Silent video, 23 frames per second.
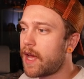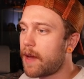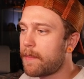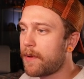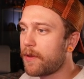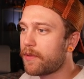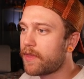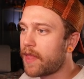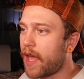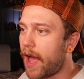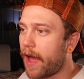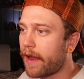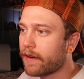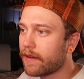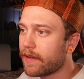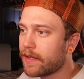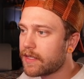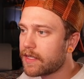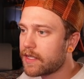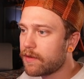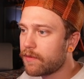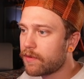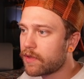How about that?
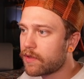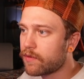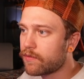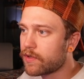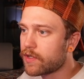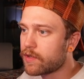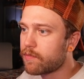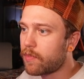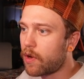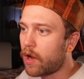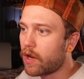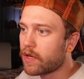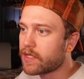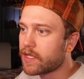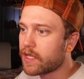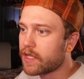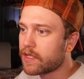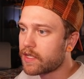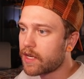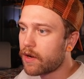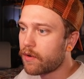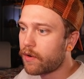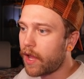Let's see what the response
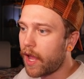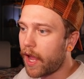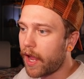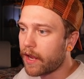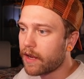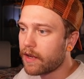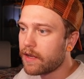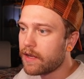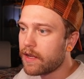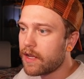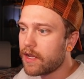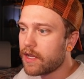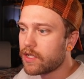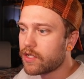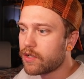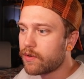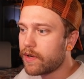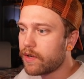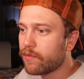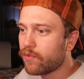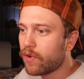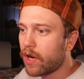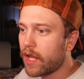is. Okay, so
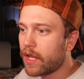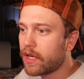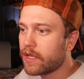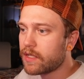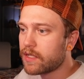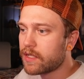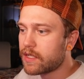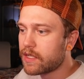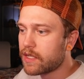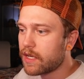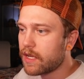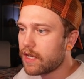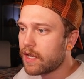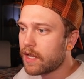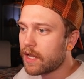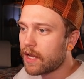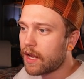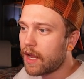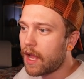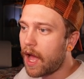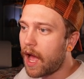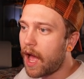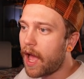he runs
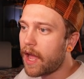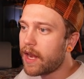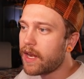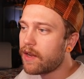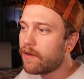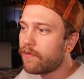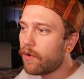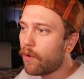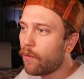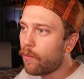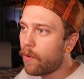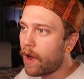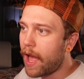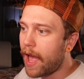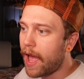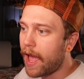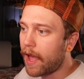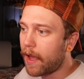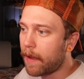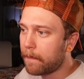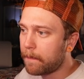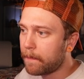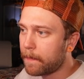kind of
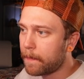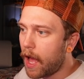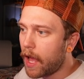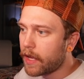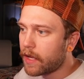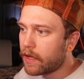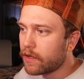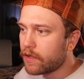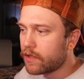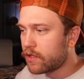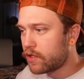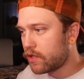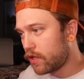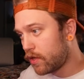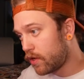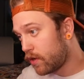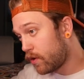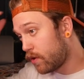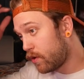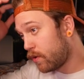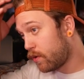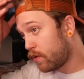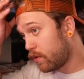away. I can
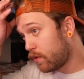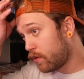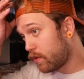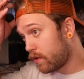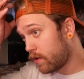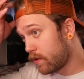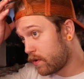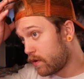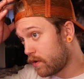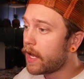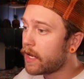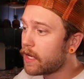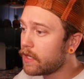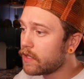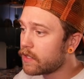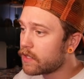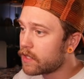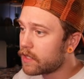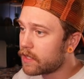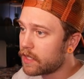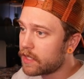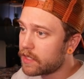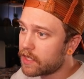do,
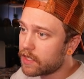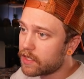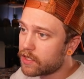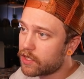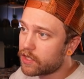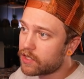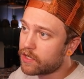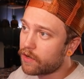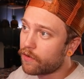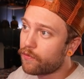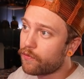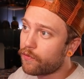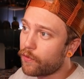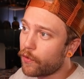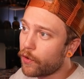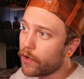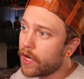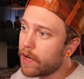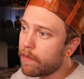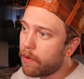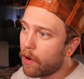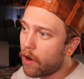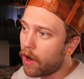this is just a
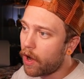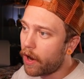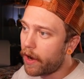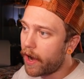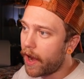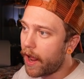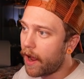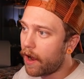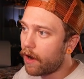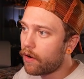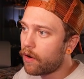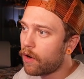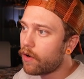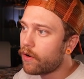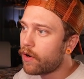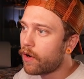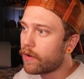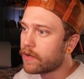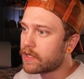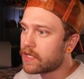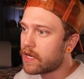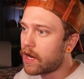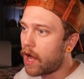free pawn now. Oh
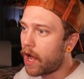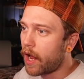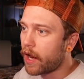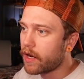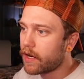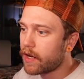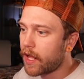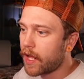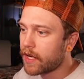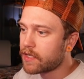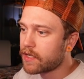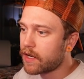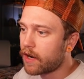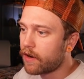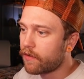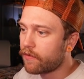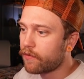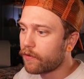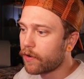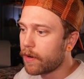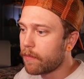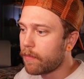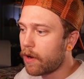no, it's not. That's not a
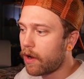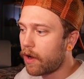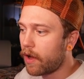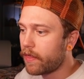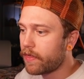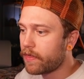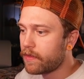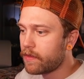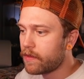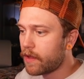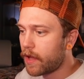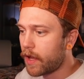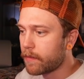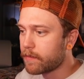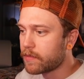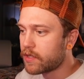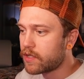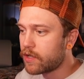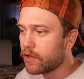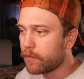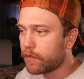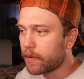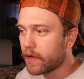free pawn. I'm
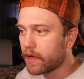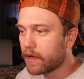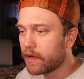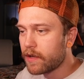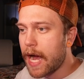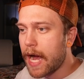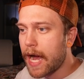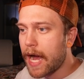stupid.